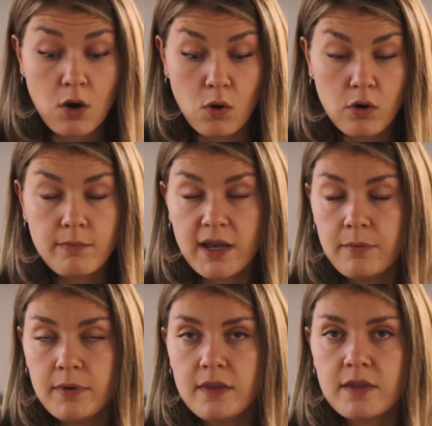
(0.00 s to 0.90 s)
Or
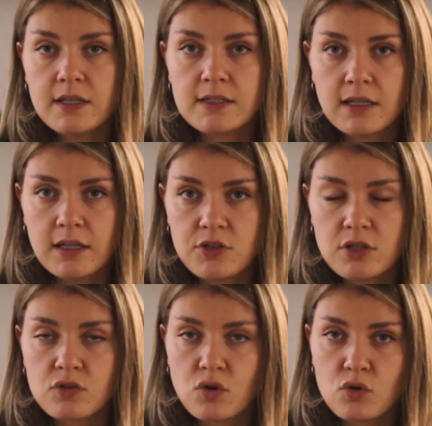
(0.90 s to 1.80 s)
maybe the
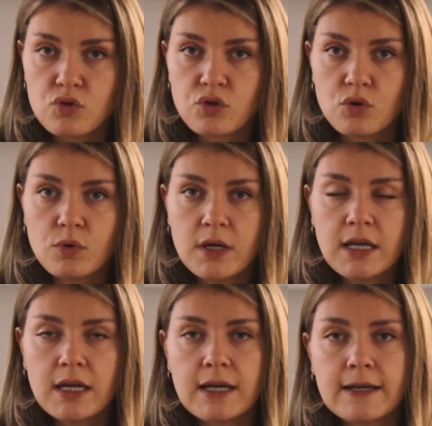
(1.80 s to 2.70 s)
installation is also
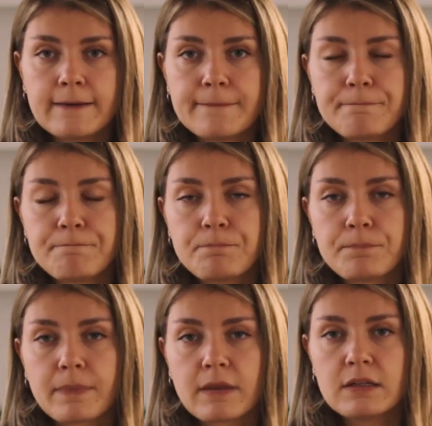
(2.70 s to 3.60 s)

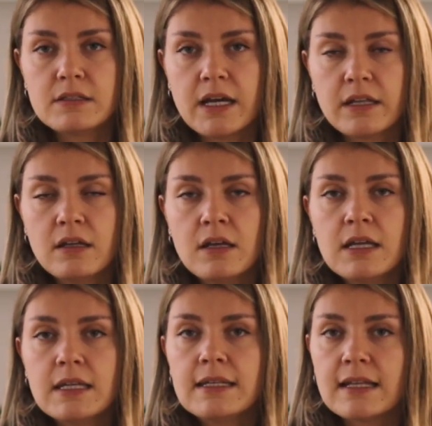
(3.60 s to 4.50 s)
done
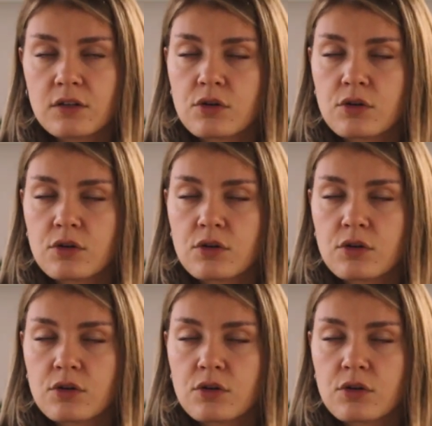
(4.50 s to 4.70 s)
not